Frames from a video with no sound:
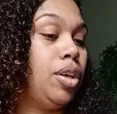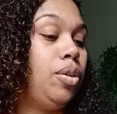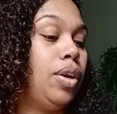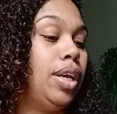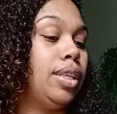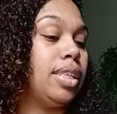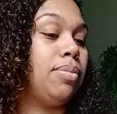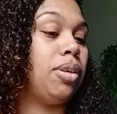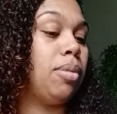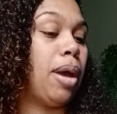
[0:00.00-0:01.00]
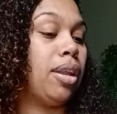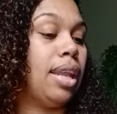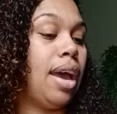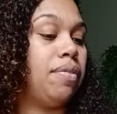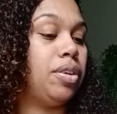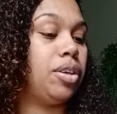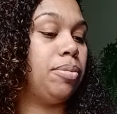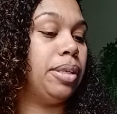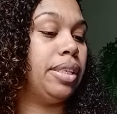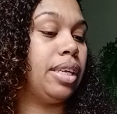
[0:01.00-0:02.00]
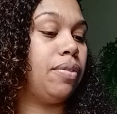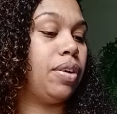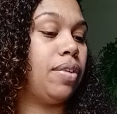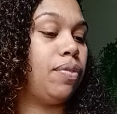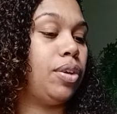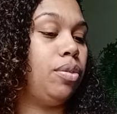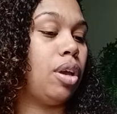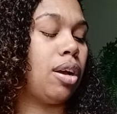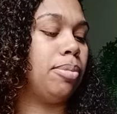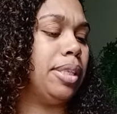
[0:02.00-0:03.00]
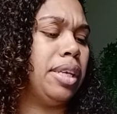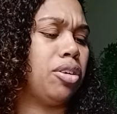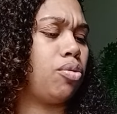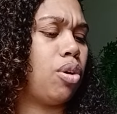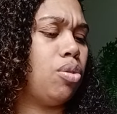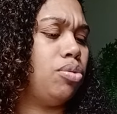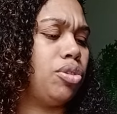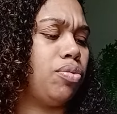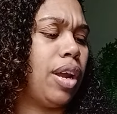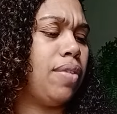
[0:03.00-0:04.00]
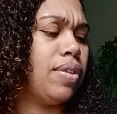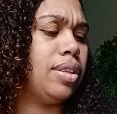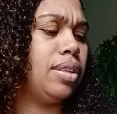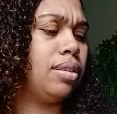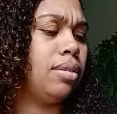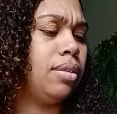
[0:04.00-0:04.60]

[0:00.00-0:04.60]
You're healing. Something about lavender could be significant for you. Y'all could be seeing crows or ravens.